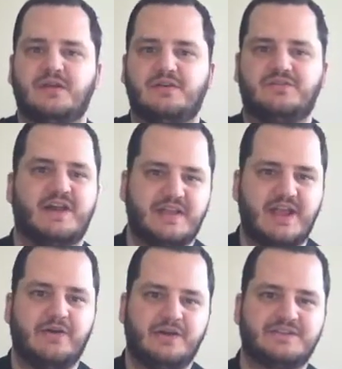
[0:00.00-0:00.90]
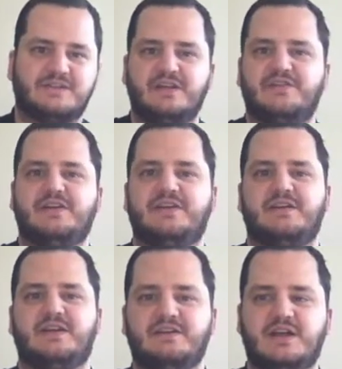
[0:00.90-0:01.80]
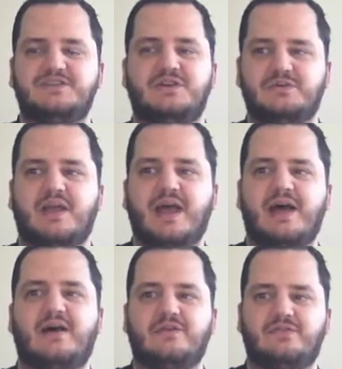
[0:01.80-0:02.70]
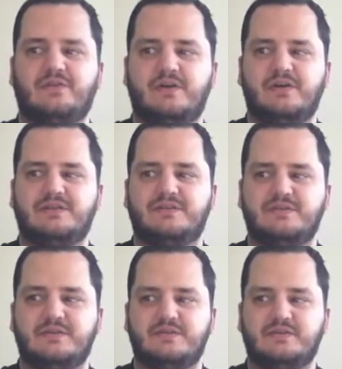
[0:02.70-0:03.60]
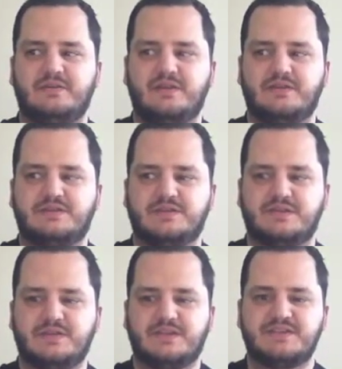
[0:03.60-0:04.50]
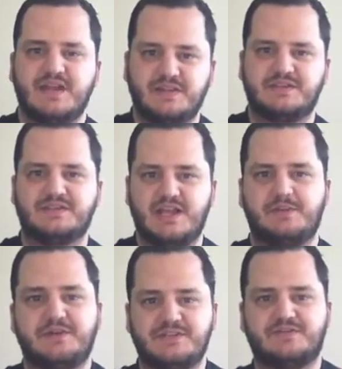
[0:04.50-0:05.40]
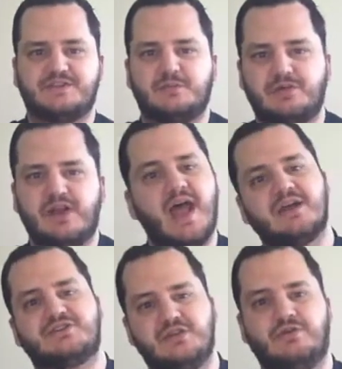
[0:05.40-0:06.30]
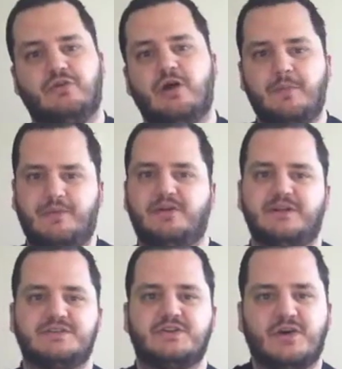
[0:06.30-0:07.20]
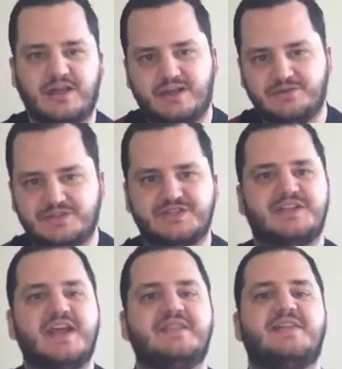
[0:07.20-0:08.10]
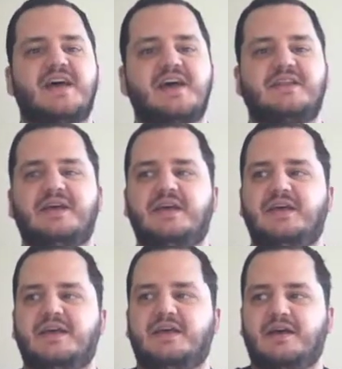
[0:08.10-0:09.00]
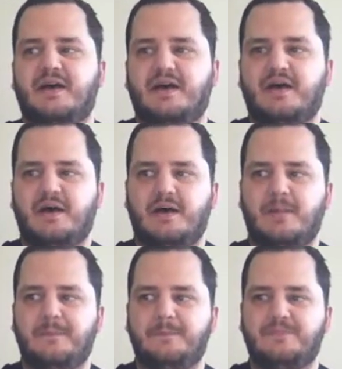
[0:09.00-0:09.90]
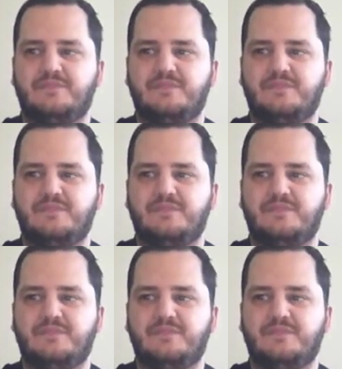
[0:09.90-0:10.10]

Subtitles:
vicarious living, and I don't have it. It's not the same as if someone actually grew up on it. So I understand that. I'm